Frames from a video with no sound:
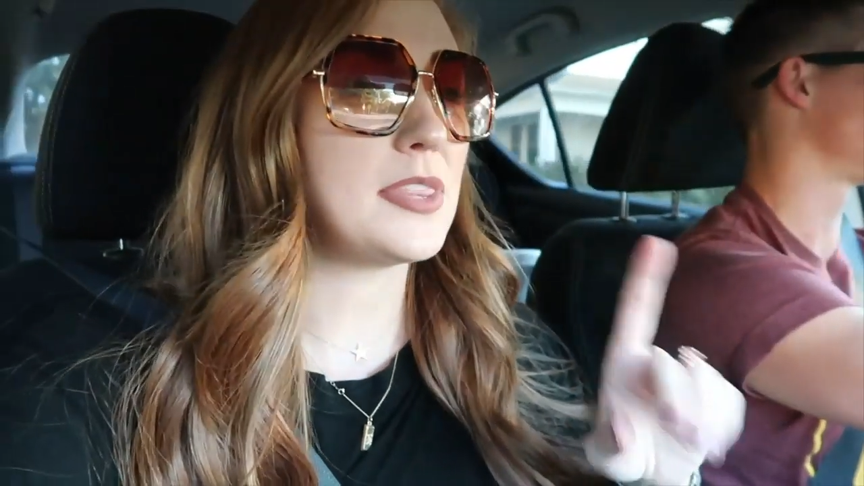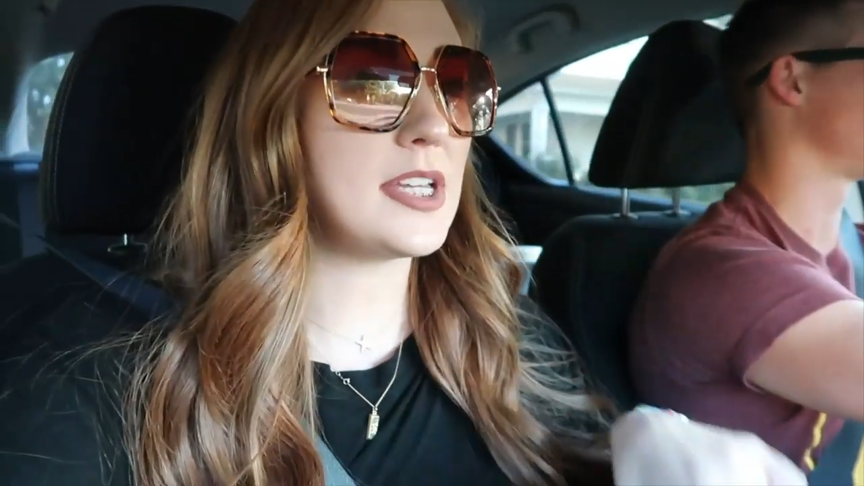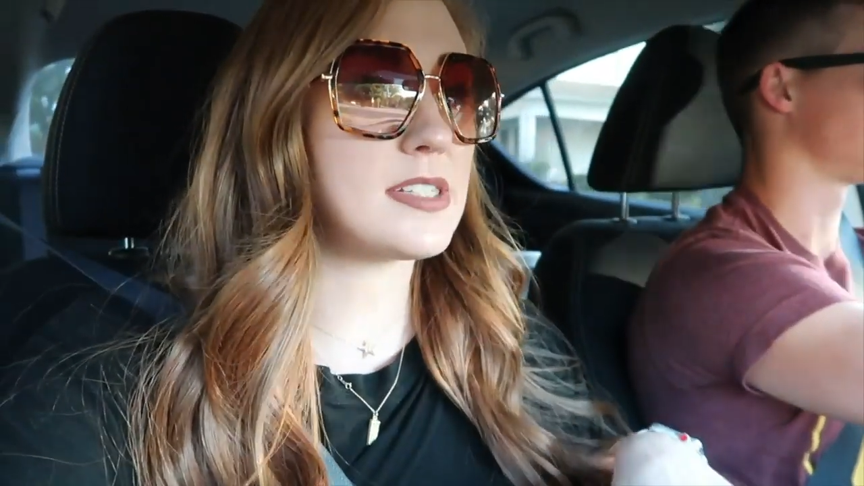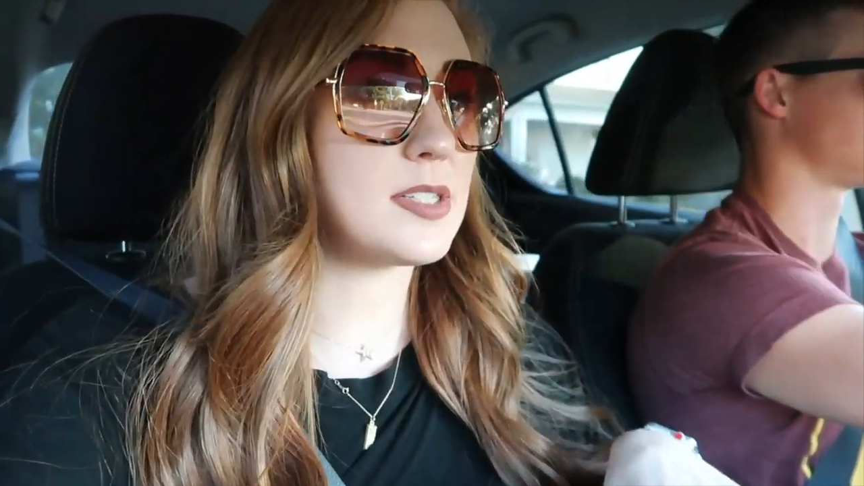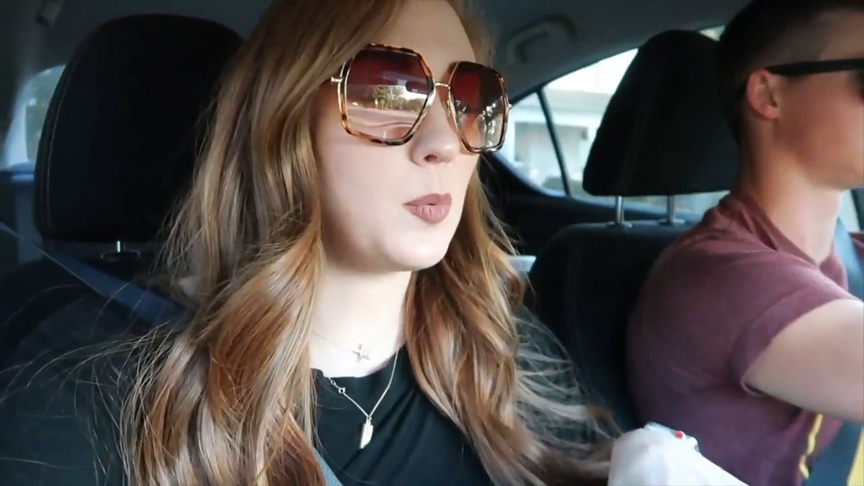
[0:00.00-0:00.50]

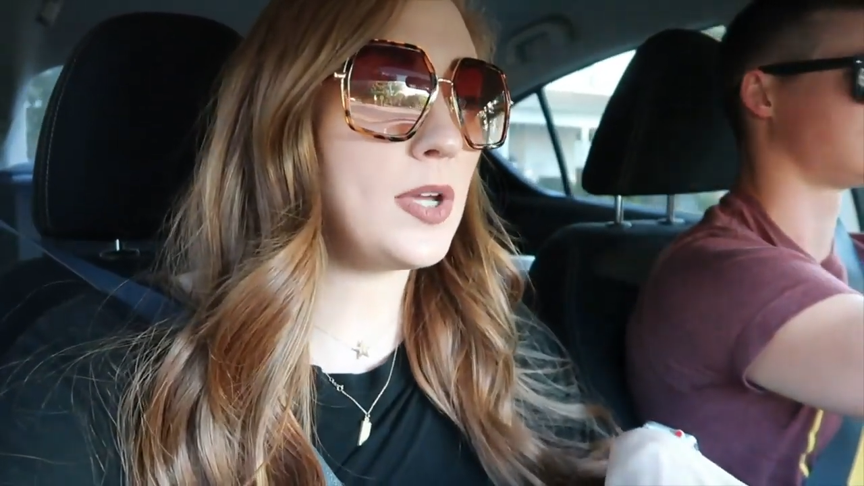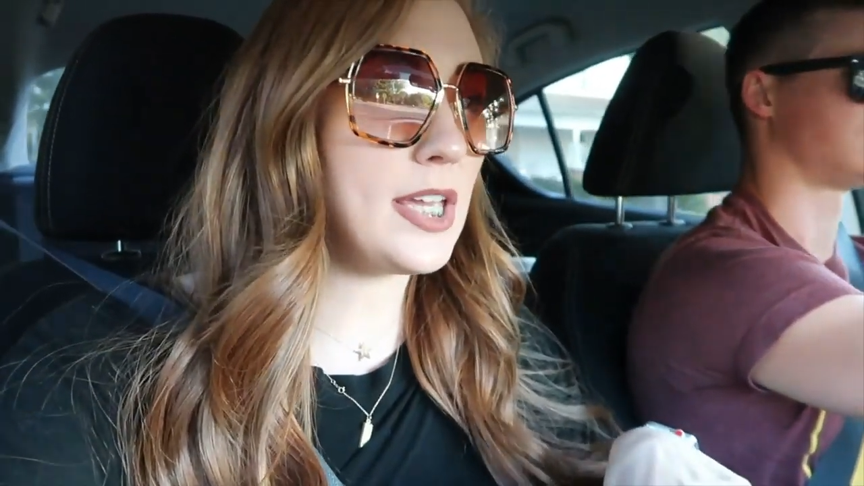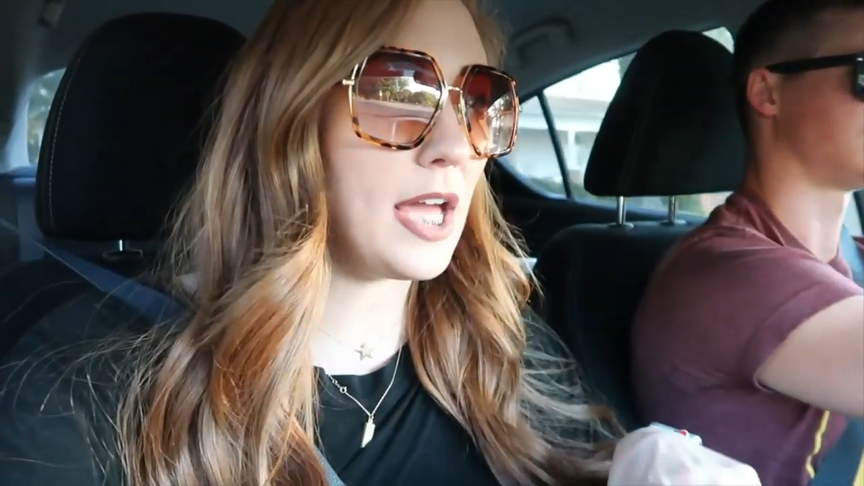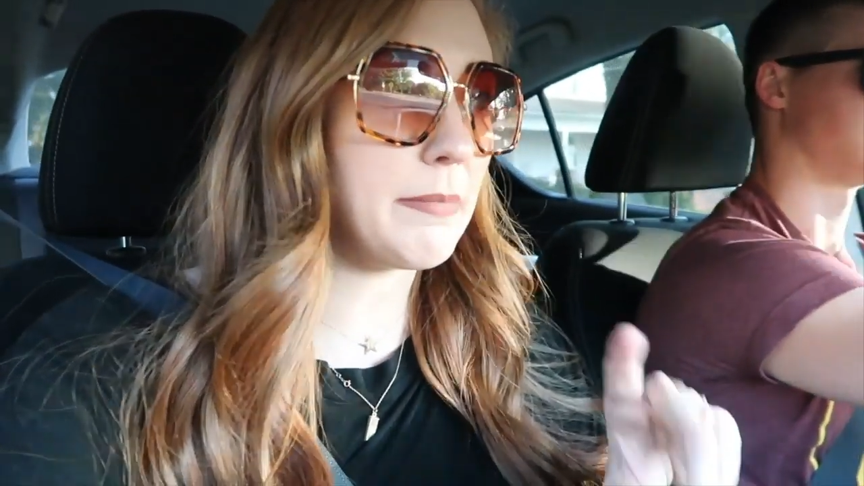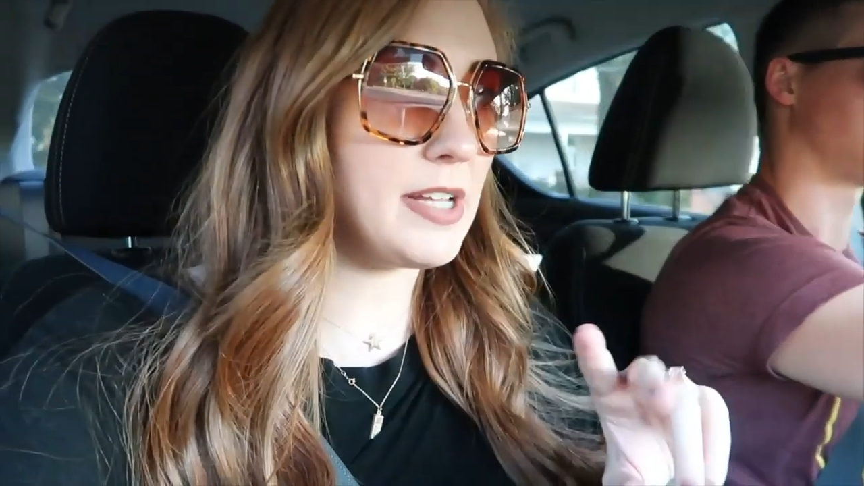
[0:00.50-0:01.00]
this
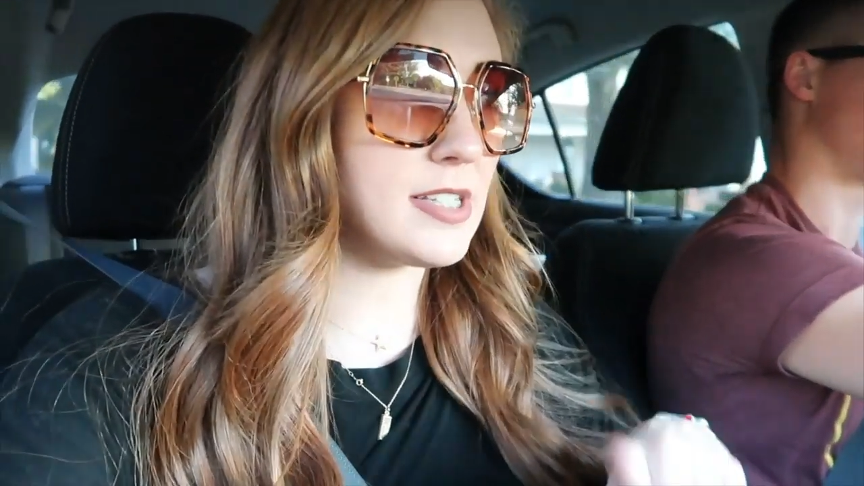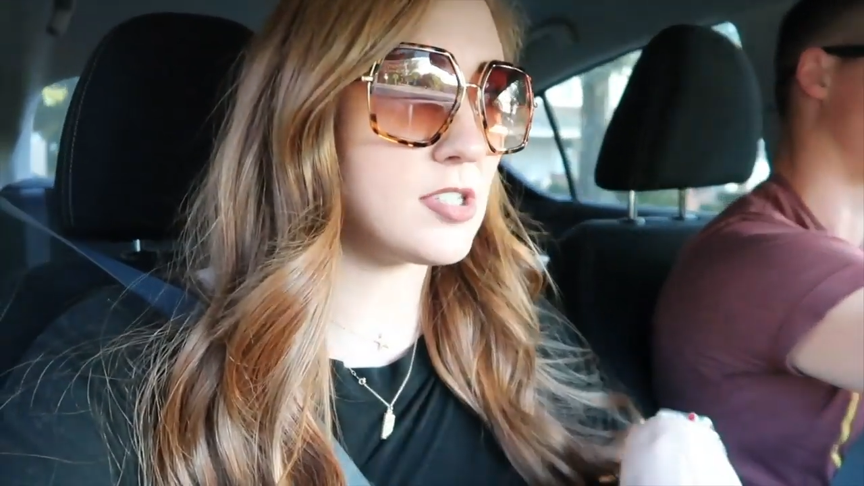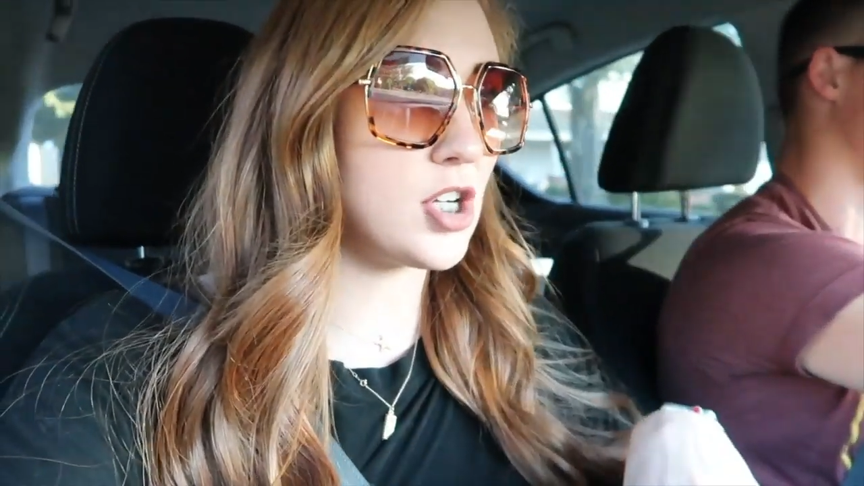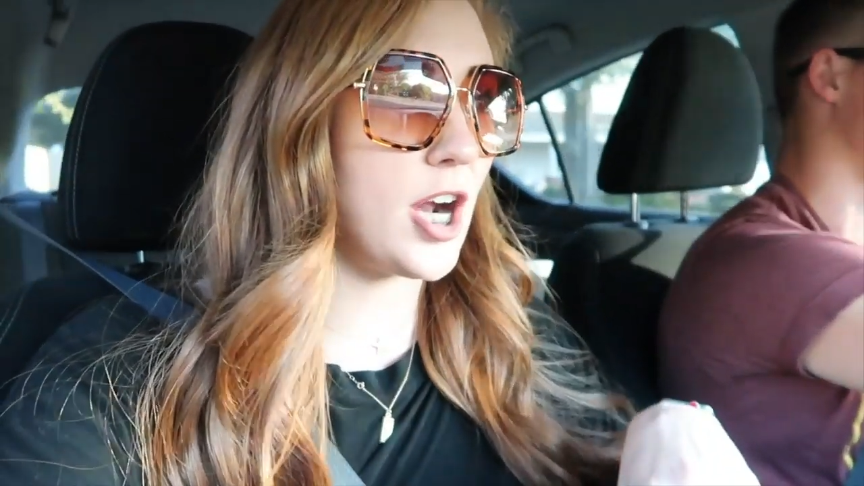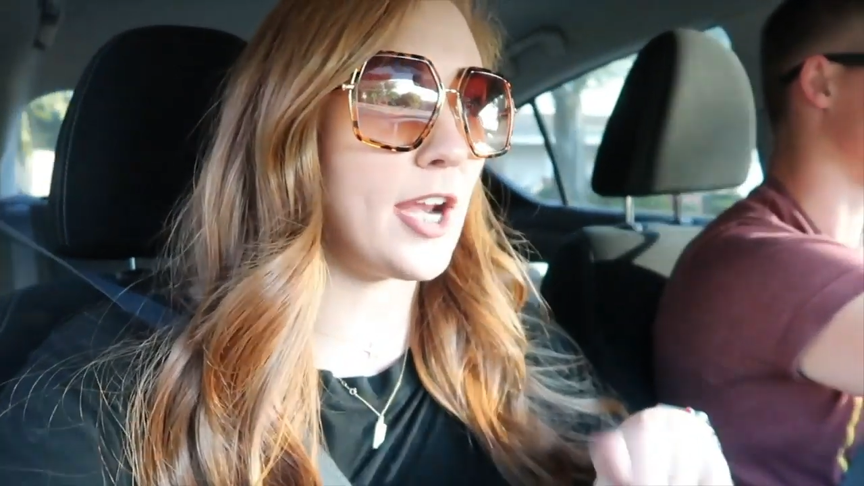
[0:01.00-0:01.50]
weekend my
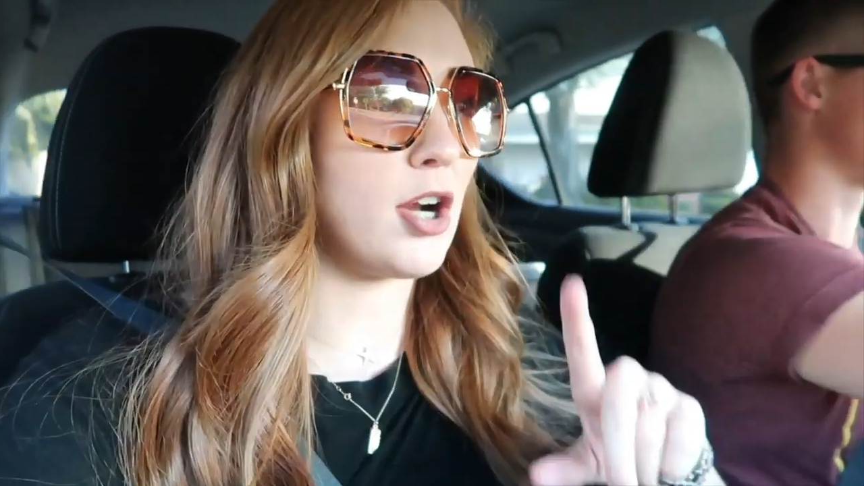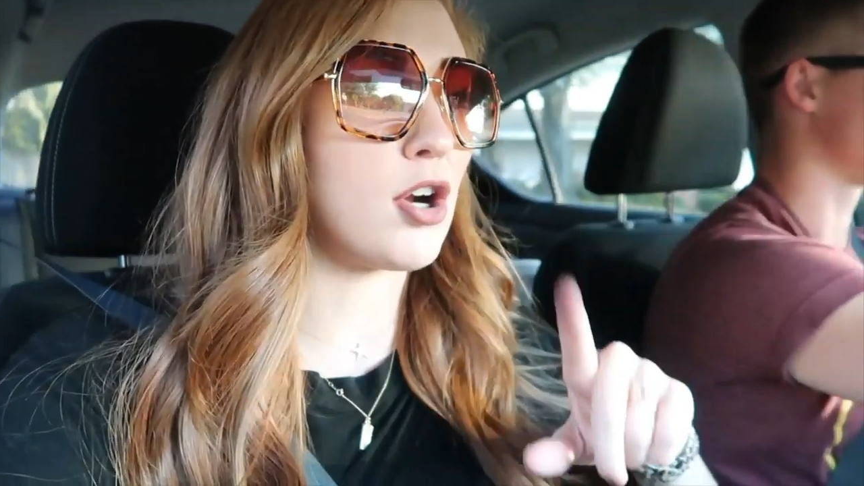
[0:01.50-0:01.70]
sister and